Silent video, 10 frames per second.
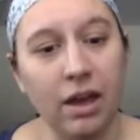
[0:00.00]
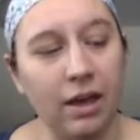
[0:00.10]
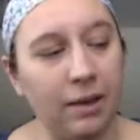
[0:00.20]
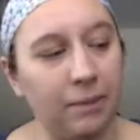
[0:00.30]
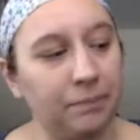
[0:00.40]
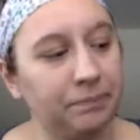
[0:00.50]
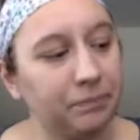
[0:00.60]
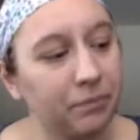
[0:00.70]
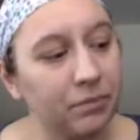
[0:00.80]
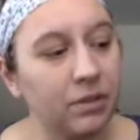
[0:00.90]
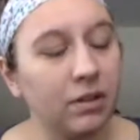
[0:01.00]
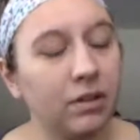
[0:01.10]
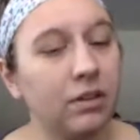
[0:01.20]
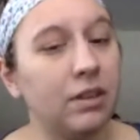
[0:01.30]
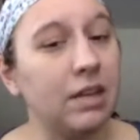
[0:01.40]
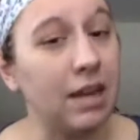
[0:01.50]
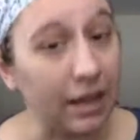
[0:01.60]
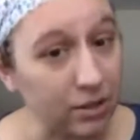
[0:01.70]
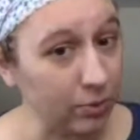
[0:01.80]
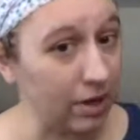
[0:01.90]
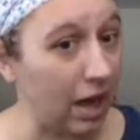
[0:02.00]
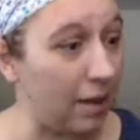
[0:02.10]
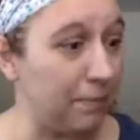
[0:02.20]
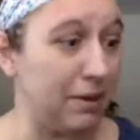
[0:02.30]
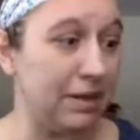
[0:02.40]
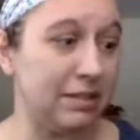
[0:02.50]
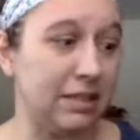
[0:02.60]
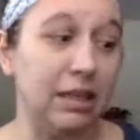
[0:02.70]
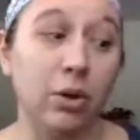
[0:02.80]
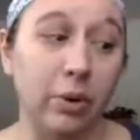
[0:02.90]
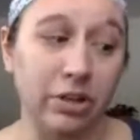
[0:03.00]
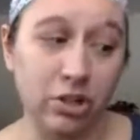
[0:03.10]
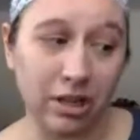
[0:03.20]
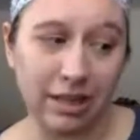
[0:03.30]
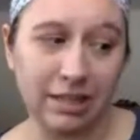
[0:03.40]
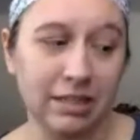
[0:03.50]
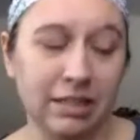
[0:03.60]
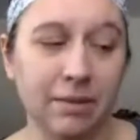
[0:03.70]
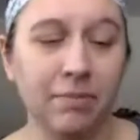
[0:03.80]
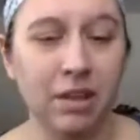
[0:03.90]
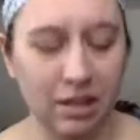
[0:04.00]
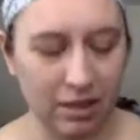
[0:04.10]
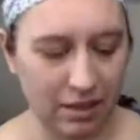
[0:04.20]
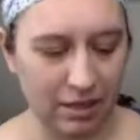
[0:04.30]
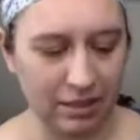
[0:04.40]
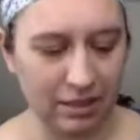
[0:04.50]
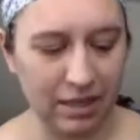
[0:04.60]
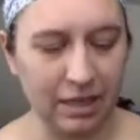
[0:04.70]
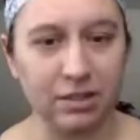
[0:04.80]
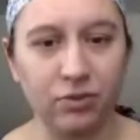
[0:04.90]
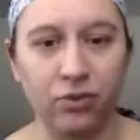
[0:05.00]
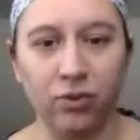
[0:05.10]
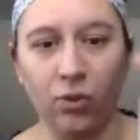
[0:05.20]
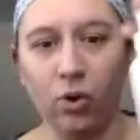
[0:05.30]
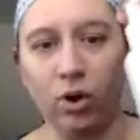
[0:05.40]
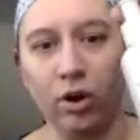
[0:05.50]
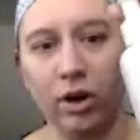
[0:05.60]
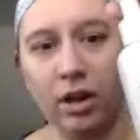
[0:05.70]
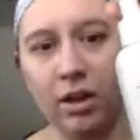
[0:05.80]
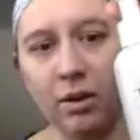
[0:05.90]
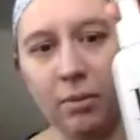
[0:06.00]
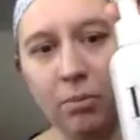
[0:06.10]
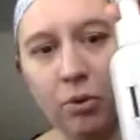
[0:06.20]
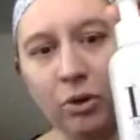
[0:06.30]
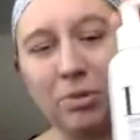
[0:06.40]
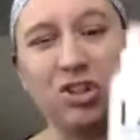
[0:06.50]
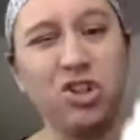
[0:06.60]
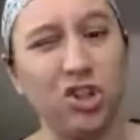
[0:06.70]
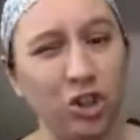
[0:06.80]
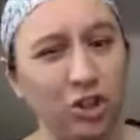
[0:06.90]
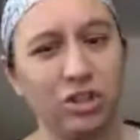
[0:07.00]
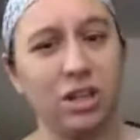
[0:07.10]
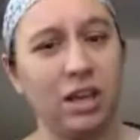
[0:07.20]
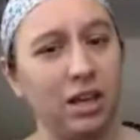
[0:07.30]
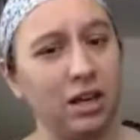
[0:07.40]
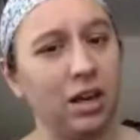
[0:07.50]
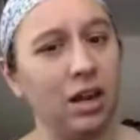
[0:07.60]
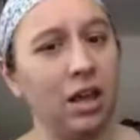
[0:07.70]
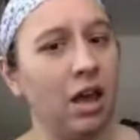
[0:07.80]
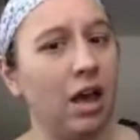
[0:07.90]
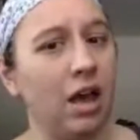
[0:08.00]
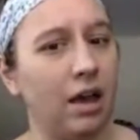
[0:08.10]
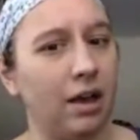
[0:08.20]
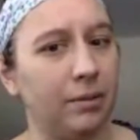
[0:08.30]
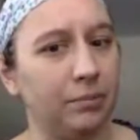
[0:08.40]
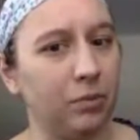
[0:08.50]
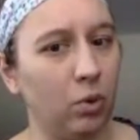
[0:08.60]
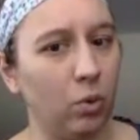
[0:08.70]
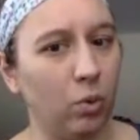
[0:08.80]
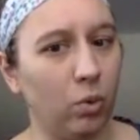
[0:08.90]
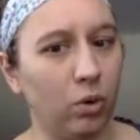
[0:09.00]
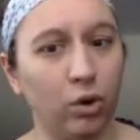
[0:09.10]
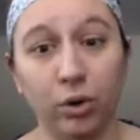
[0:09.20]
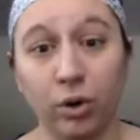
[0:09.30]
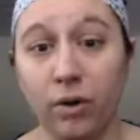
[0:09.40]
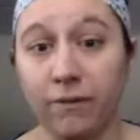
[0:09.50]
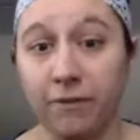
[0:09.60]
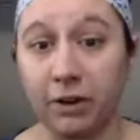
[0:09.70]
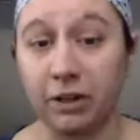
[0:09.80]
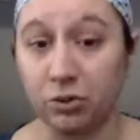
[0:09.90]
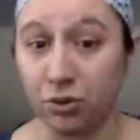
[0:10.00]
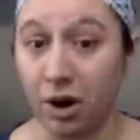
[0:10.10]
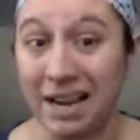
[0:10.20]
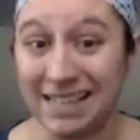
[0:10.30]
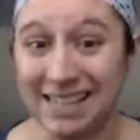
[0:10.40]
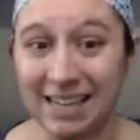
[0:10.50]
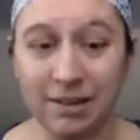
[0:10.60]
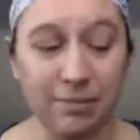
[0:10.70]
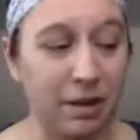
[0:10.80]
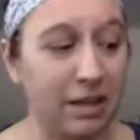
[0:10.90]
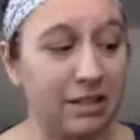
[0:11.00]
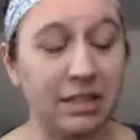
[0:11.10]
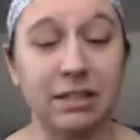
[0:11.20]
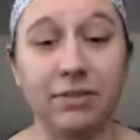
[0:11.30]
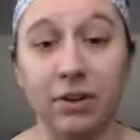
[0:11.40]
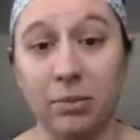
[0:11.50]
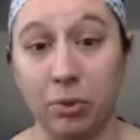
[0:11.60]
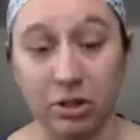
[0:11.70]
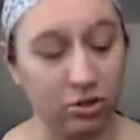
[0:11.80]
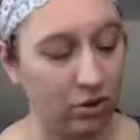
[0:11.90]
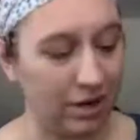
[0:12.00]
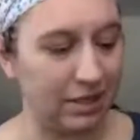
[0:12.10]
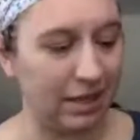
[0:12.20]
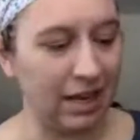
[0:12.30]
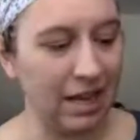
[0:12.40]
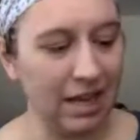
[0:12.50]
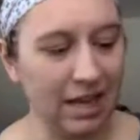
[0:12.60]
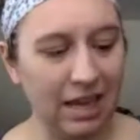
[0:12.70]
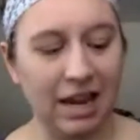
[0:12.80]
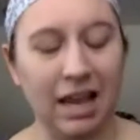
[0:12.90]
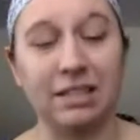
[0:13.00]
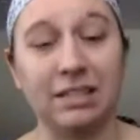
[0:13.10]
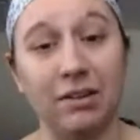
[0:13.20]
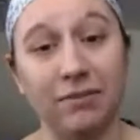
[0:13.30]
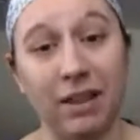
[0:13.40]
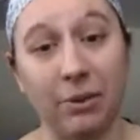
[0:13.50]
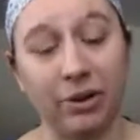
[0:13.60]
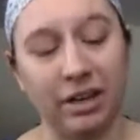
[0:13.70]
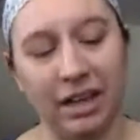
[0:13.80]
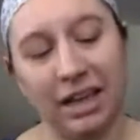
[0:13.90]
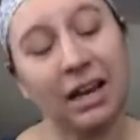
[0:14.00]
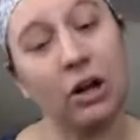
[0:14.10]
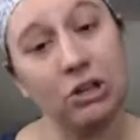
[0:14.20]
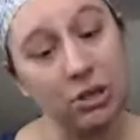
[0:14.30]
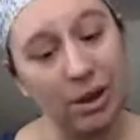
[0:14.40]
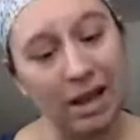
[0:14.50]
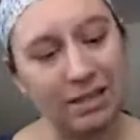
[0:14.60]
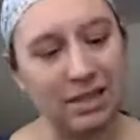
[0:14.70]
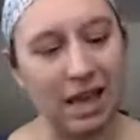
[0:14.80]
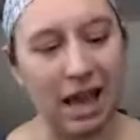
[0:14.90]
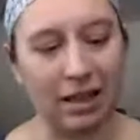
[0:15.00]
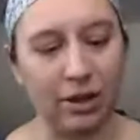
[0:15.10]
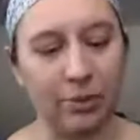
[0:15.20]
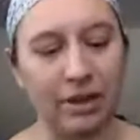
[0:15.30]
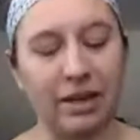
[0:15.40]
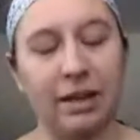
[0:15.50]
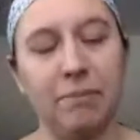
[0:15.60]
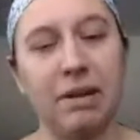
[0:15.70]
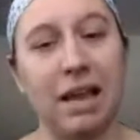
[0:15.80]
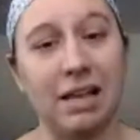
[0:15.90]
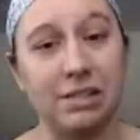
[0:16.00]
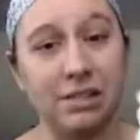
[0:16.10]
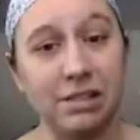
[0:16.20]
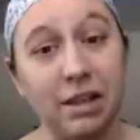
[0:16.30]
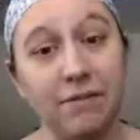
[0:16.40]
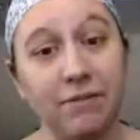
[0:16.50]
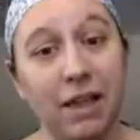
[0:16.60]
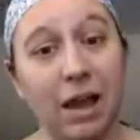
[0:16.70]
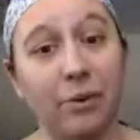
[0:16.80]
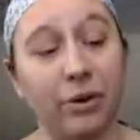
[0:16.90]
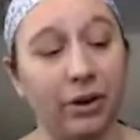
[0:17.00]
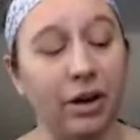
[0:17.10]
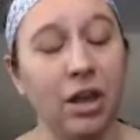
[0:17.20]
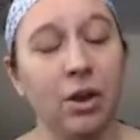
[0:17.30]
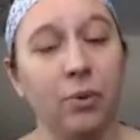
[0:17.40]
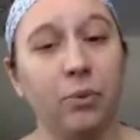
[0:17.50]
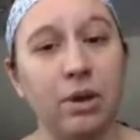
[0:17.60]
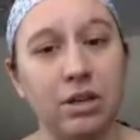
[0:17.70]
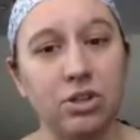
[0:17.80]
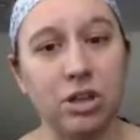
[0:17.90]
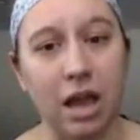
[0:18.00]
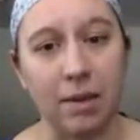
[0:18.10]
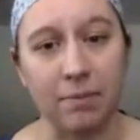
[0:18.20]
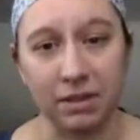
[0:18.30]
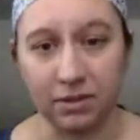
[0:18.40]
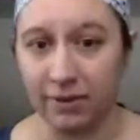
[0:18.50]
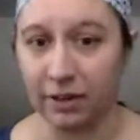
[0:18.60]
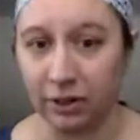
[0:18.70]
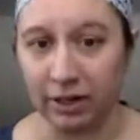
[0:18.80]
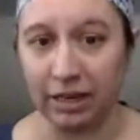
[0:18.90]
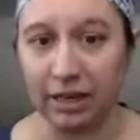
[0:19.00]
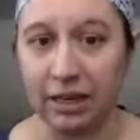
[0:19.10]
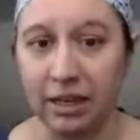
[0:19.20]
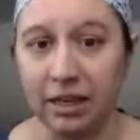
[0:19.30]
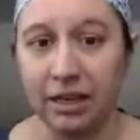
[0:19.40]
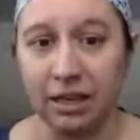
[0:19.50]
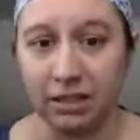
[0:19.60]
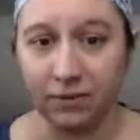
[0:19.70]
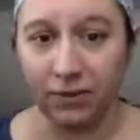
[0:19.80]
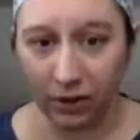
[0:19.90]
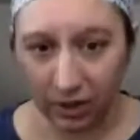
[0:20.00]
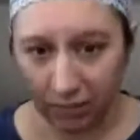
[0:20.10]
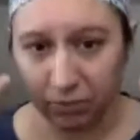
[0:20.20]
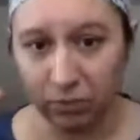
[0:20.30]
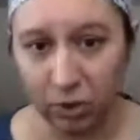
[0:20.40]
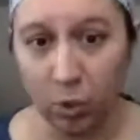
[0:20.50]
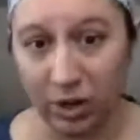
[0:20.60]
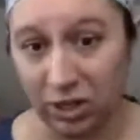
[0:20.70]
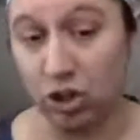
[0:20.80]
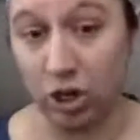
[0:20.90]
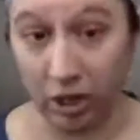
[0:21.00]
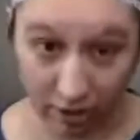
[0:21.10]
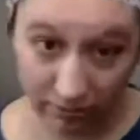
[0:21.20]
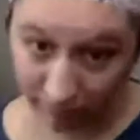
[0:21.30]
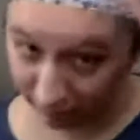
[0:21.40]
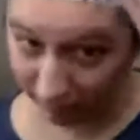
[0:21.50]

Um, the next one up is the Quench Cleanse. This is for more mature skin, or very dry skin, because it is very moisturizing. It has sunflower in it. It also has the aloe in it, but it has the sunflower, which is it's very quenching,